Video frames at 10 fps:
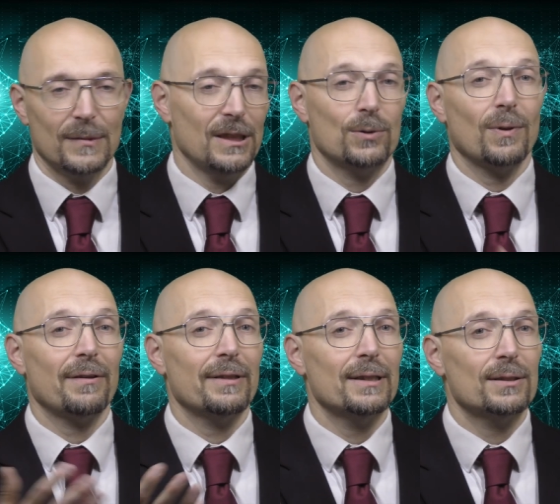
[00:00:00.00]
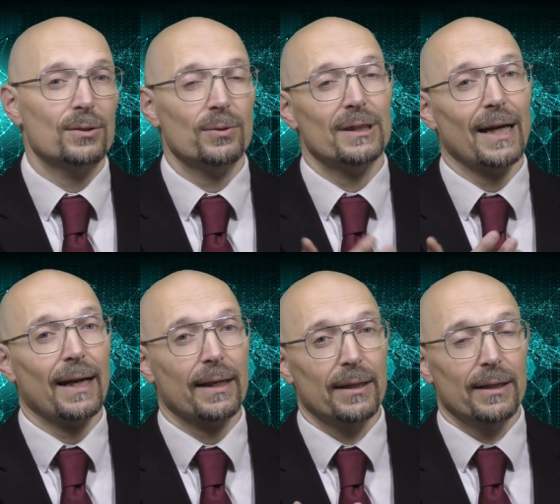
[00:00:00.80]
It's one thing to
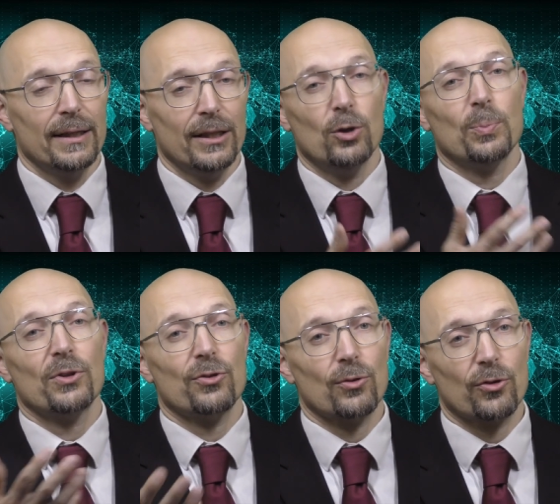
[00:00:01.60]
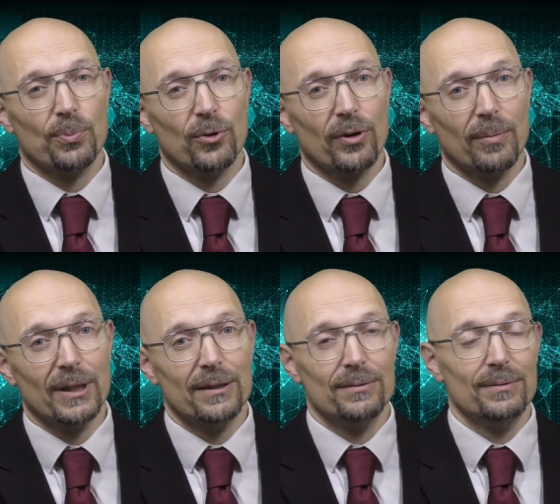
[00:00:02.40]
attack an open source program
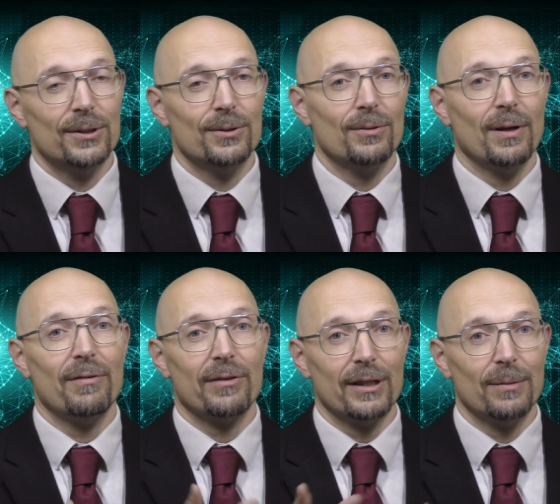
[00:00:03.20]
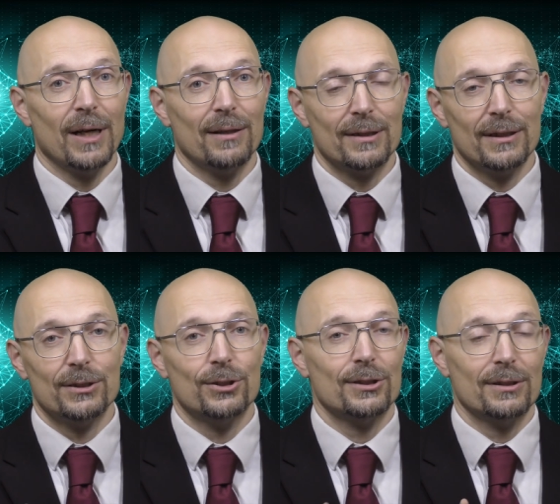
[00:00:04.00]
that you know everything about, and it's
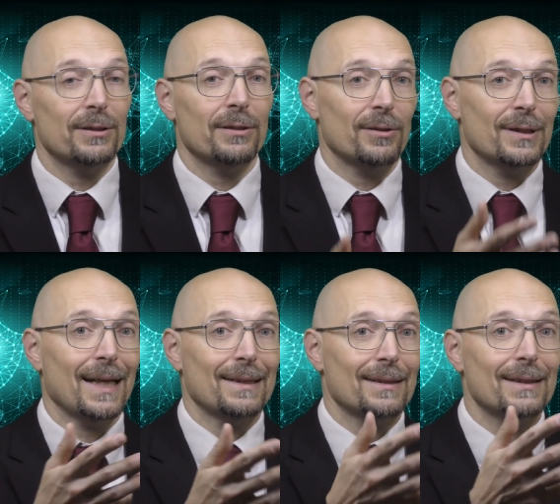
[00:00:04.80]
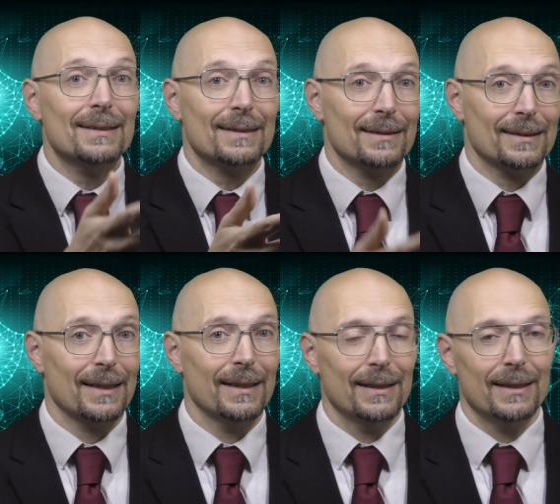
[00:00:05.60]
just uh, you know, that instance
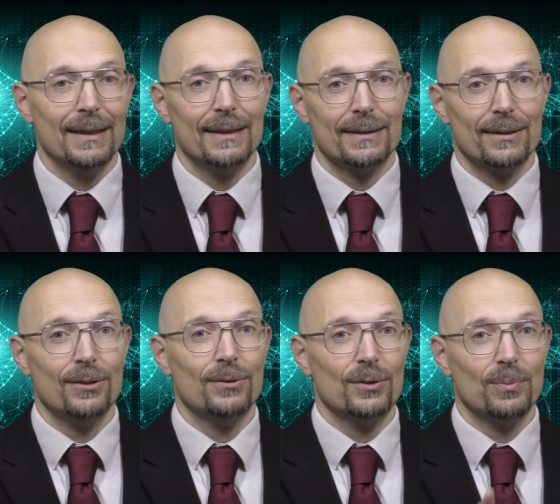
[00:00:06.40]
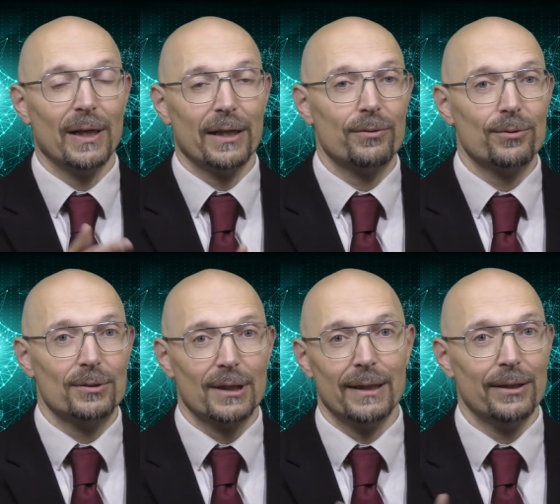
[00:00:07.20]
is owned by
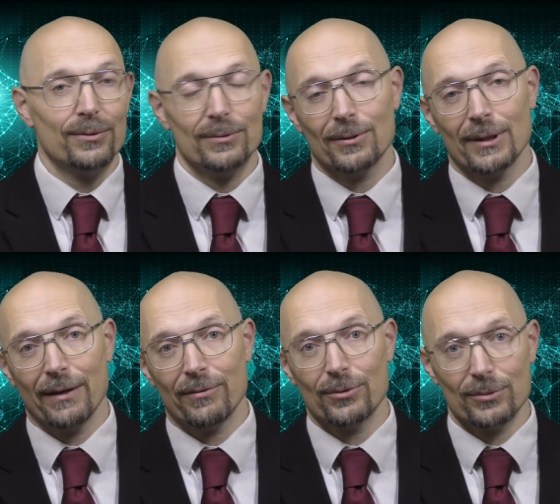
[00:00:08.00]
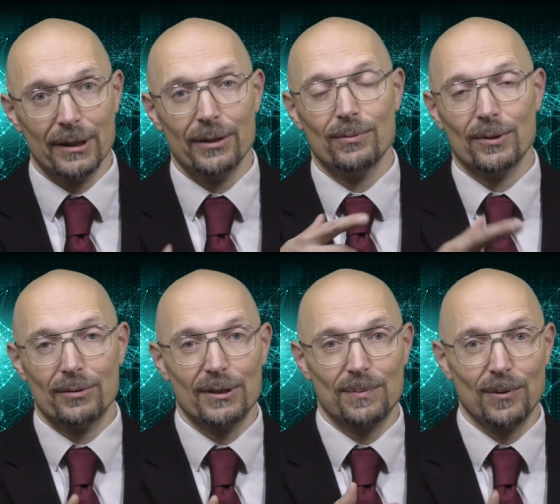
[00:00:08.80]
root, and you don't have root, and you want
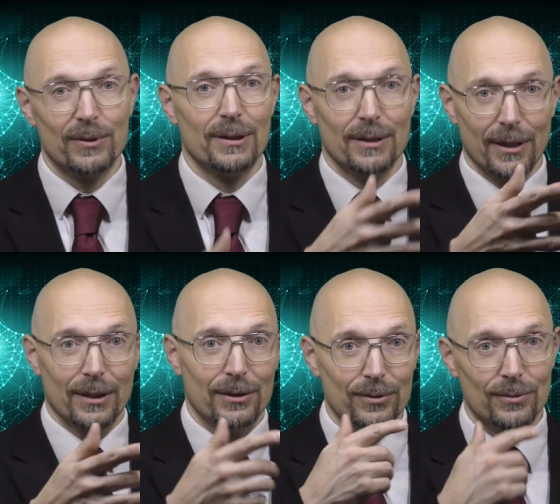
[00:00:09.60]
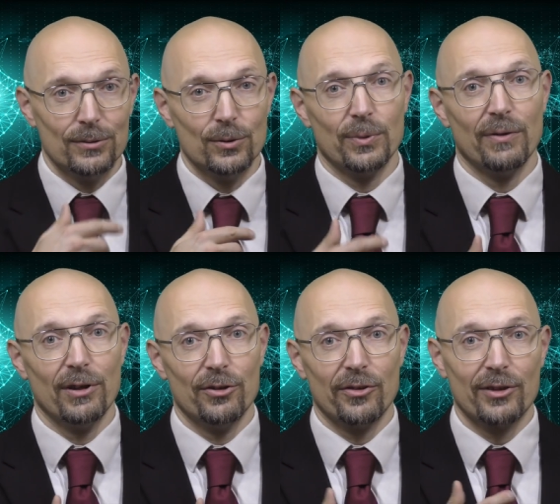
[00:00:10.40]
to exploit it to do
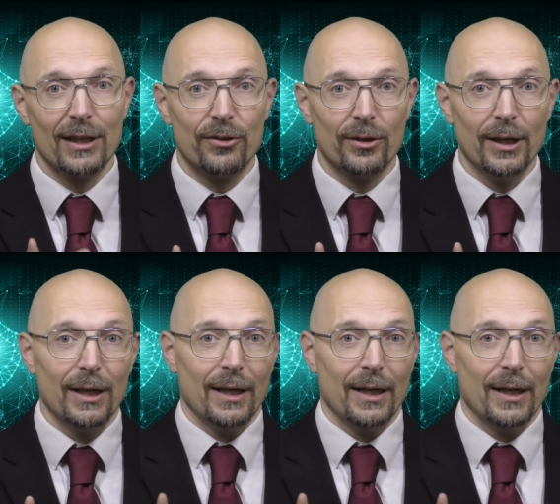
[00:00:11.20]
privilege escalation.